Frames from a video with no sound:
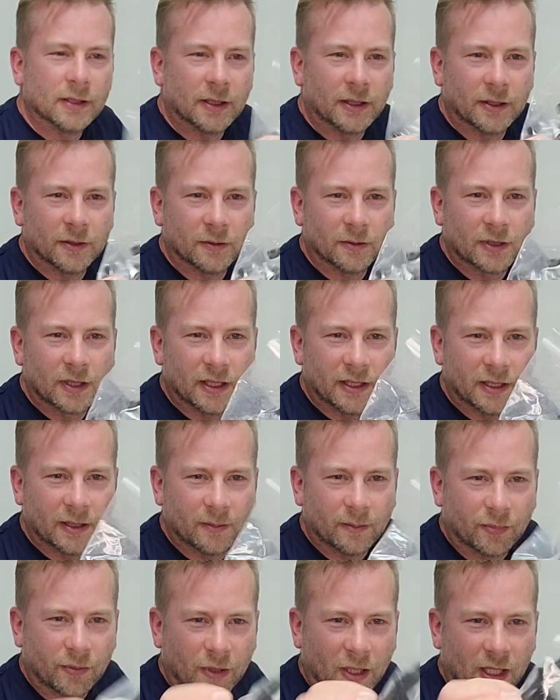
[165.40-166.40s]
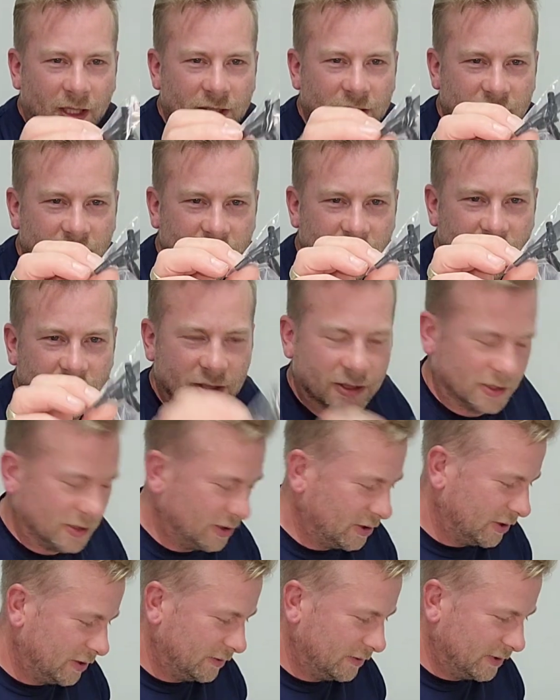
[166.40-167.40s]
a little cleaning brush,
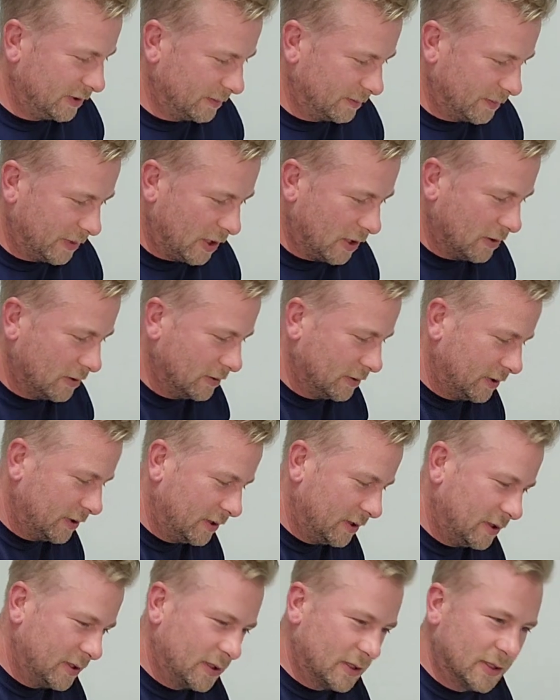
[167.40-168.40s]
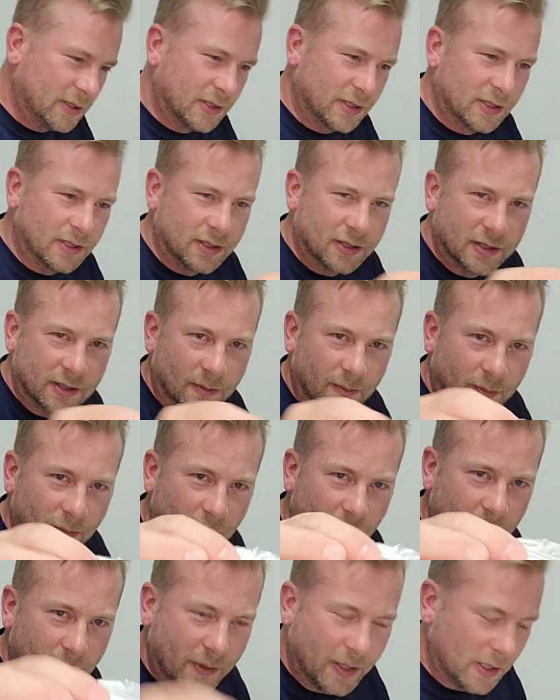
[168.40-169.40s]
some bolts, some
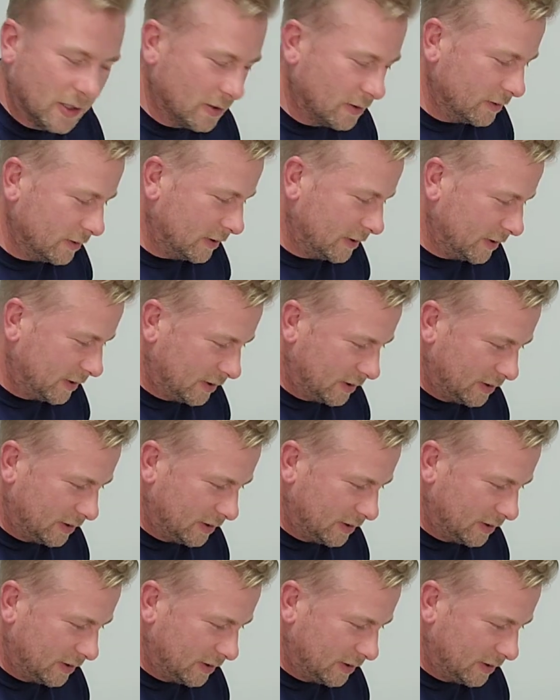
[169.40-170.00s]
more bolts,